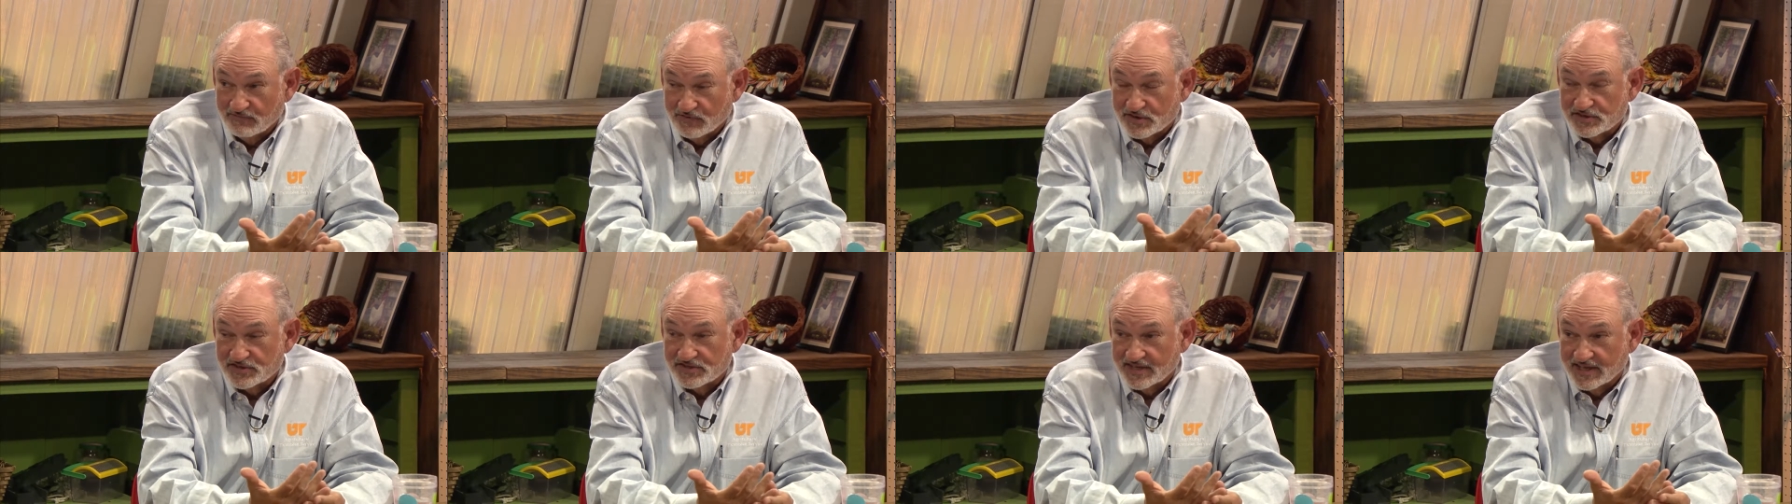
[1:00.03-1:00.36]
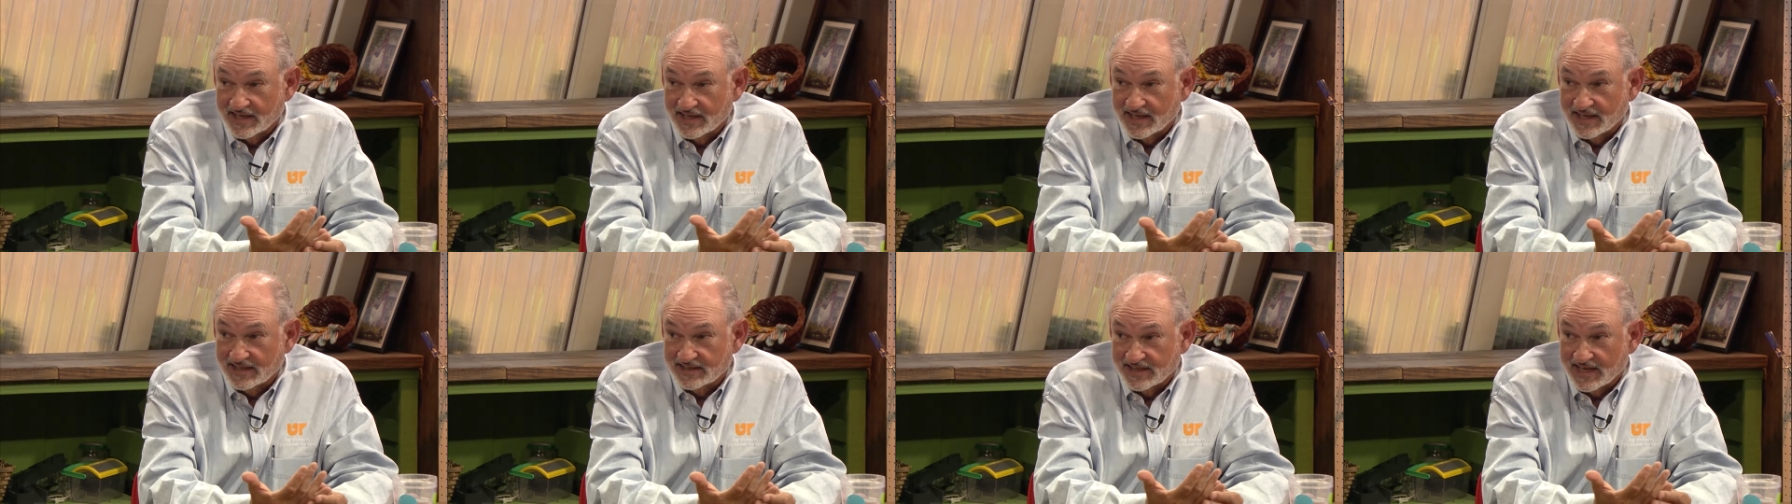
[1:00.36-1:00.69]
first
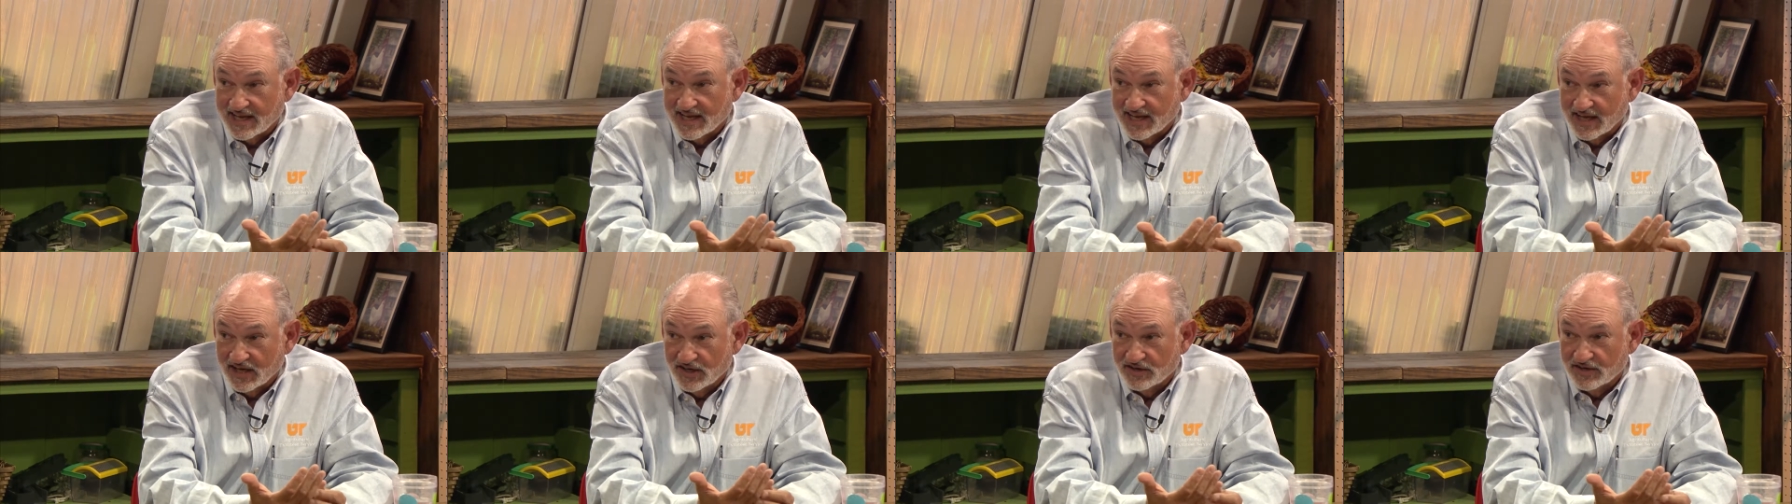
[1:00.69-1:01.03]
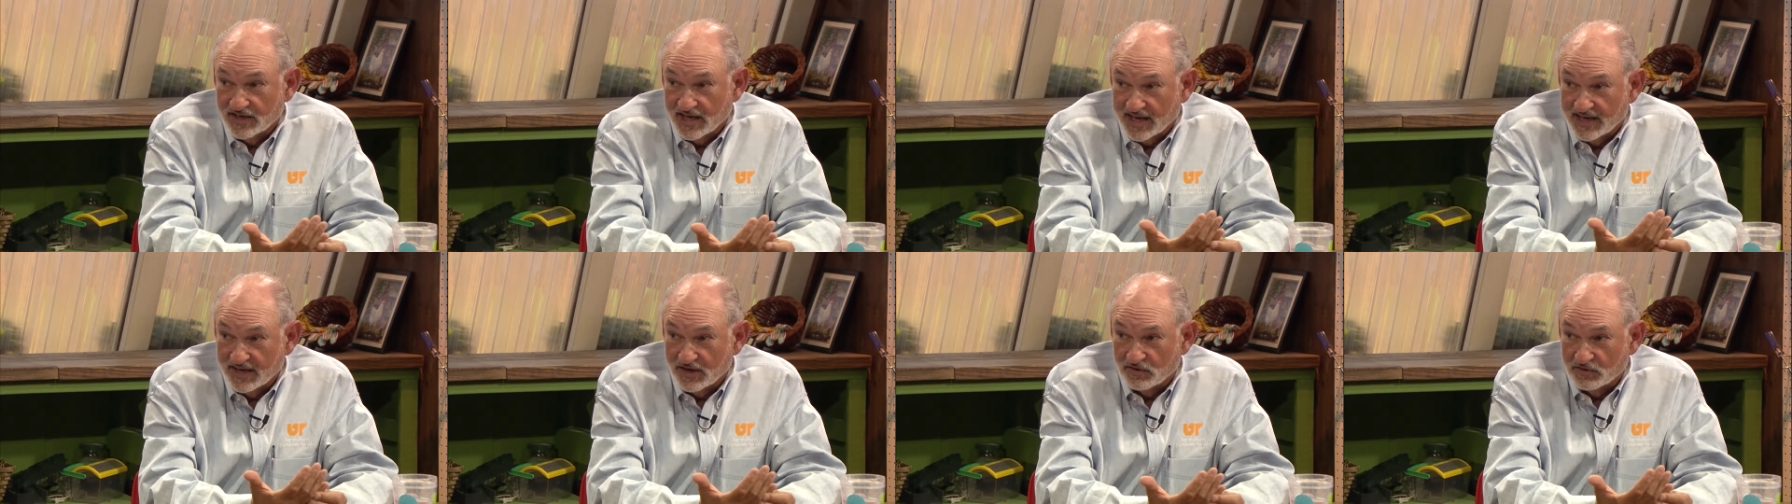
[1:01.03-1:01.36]
thing is
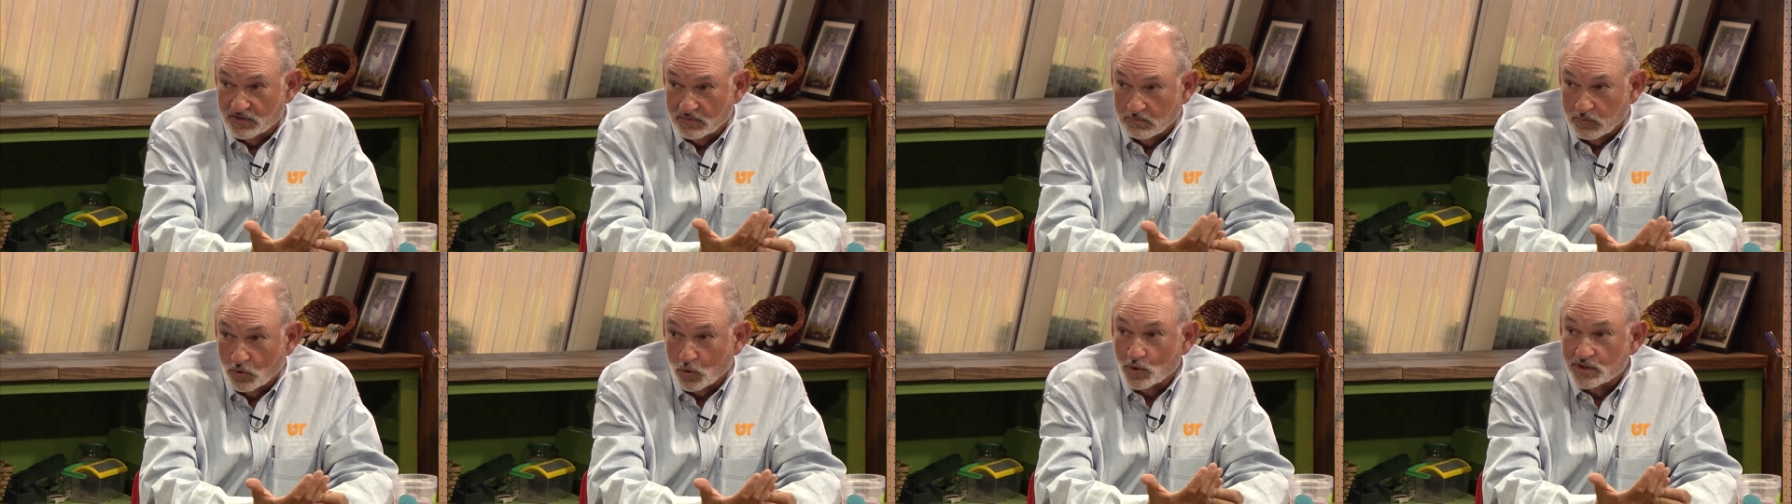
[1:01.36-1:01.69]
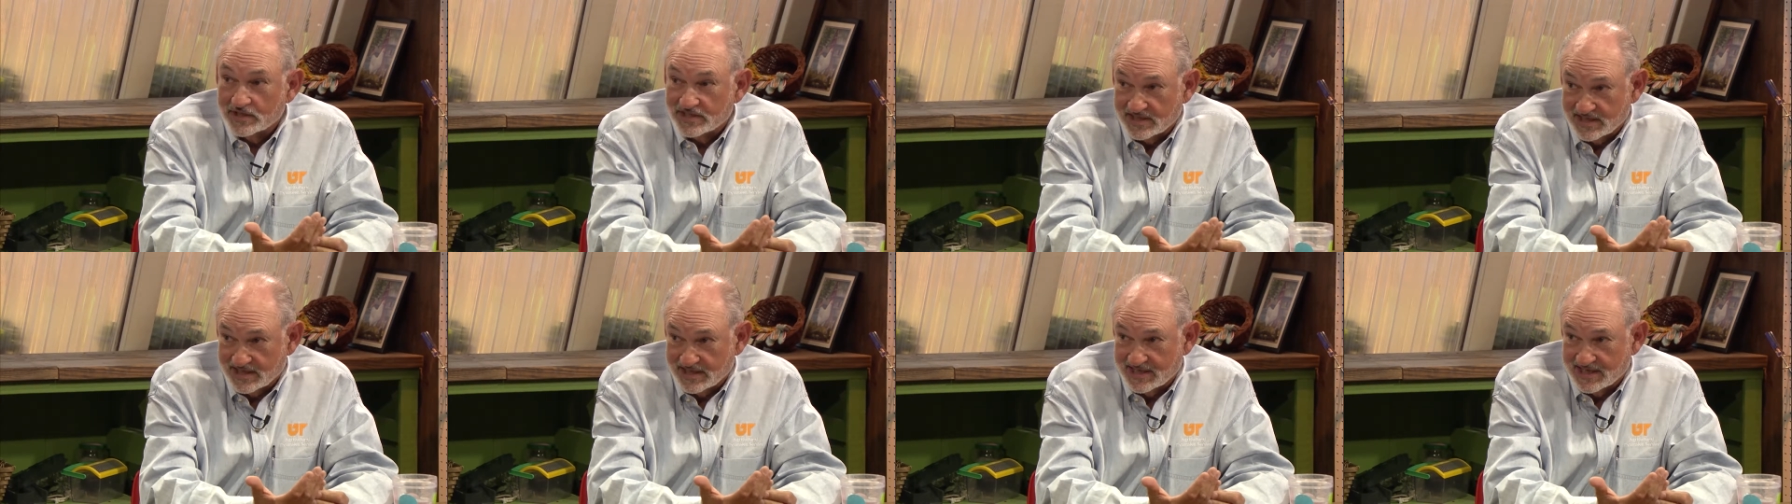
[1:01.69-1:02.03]
I know the
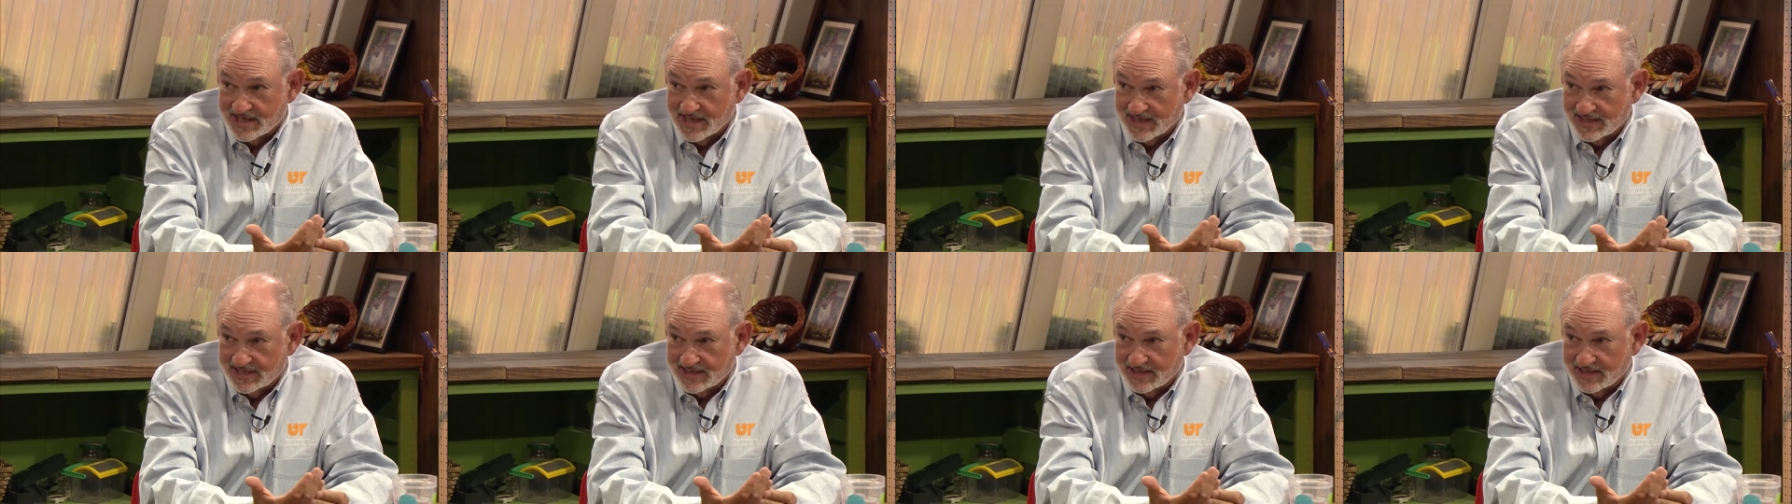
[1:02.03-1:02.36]
poisonous snakes